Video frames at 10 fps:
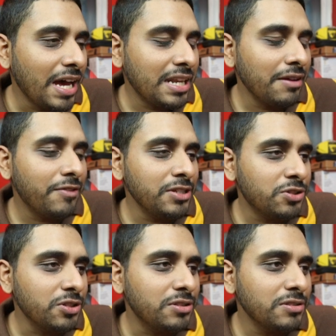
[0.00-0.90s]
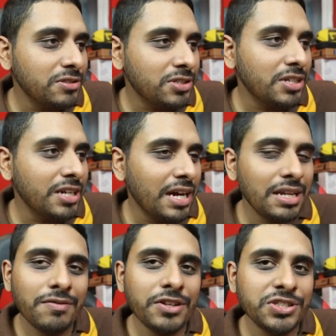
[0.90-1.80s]
I definitely should, shouldn't I? I
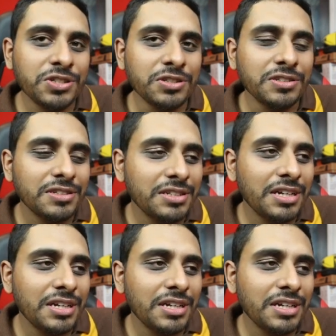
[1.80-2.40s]
definitely should.